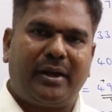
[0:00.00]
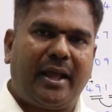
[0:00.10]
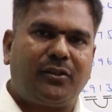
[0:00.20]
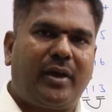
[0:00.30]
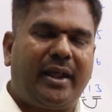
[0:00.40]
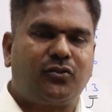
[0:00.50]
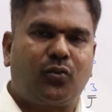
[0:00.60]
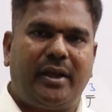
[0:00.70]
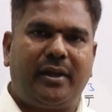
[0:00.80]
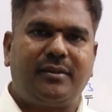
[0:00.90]
but as far as
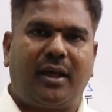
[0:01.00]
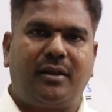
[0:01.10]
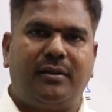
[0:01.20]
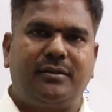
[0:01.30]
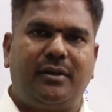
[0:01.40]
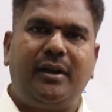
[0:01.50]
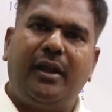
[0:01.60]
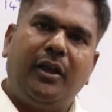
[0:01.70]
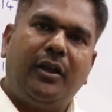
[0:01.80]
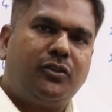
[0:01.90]
squares are concerned,